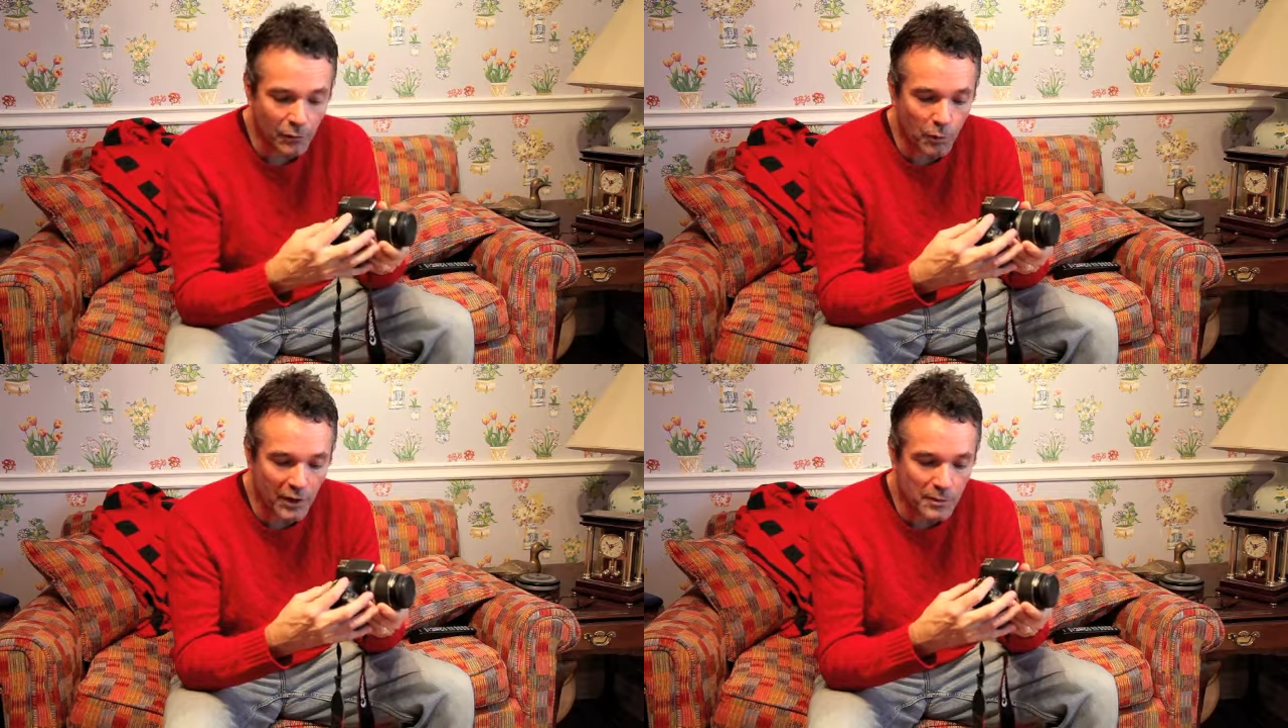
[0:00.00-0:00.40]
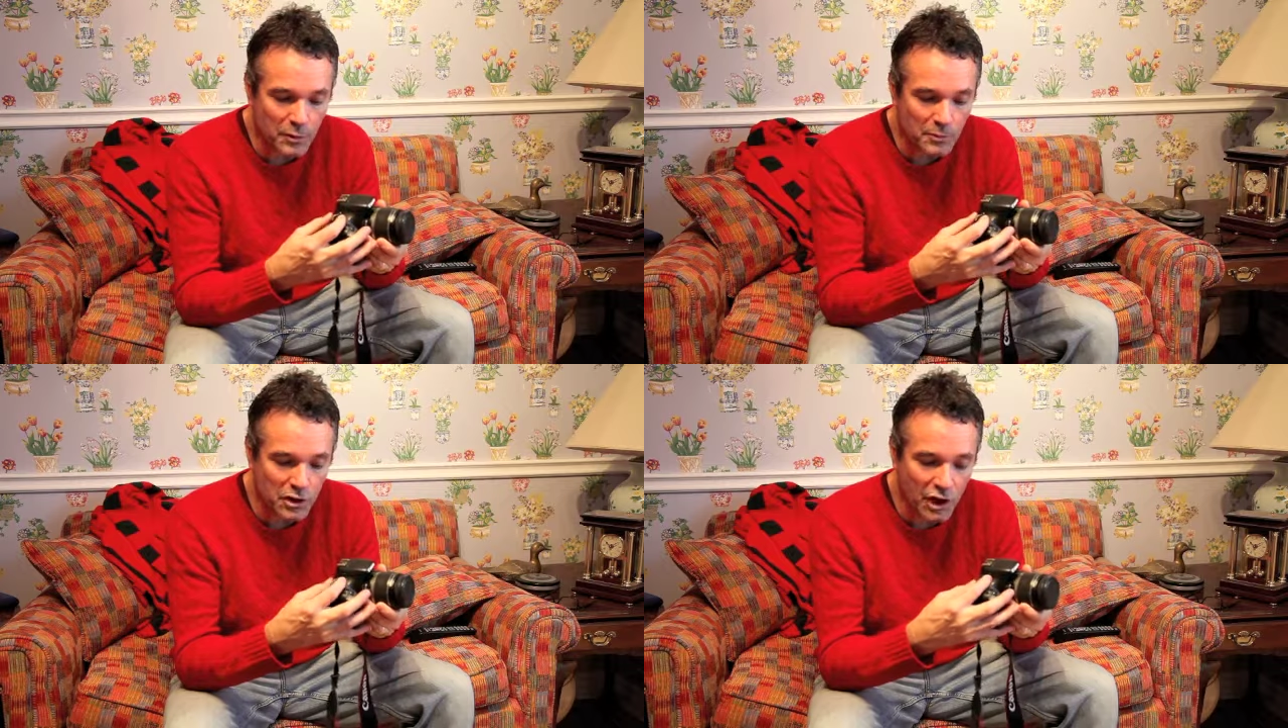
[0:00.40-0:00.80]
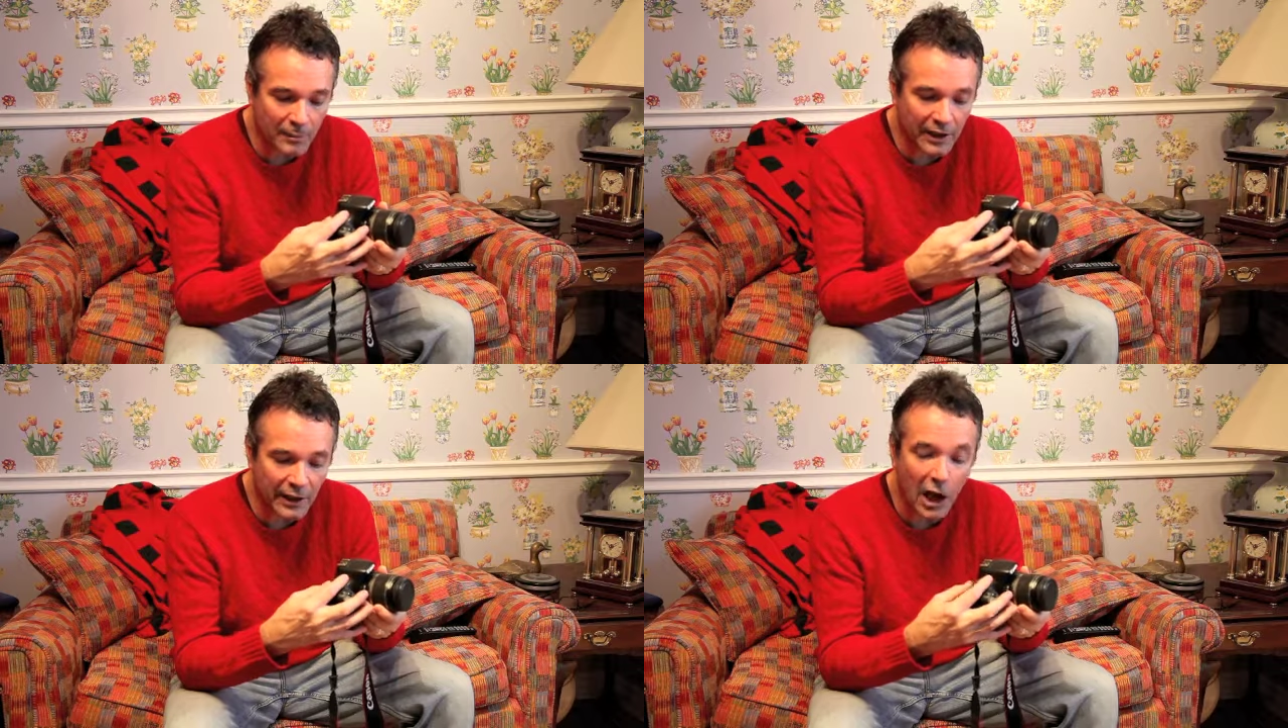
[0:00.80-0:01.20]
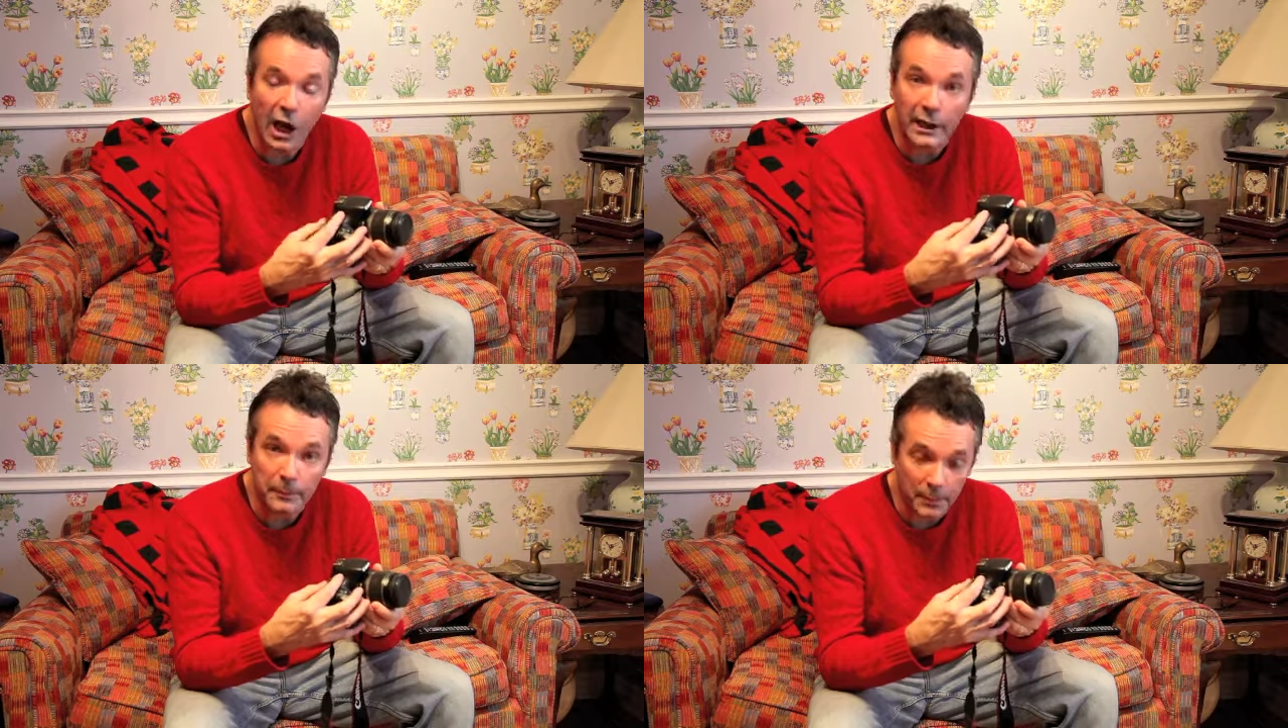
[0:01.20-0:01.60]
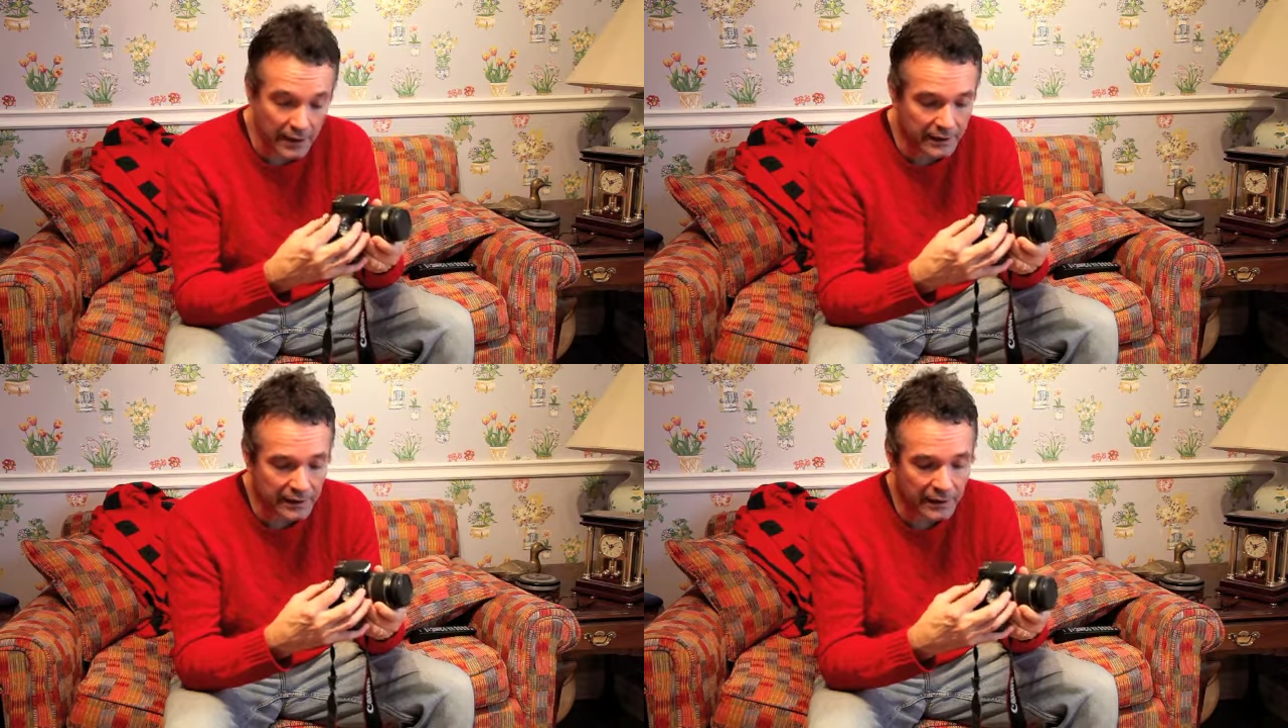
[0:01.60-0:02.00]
and one of them's shaped like a hockey puck,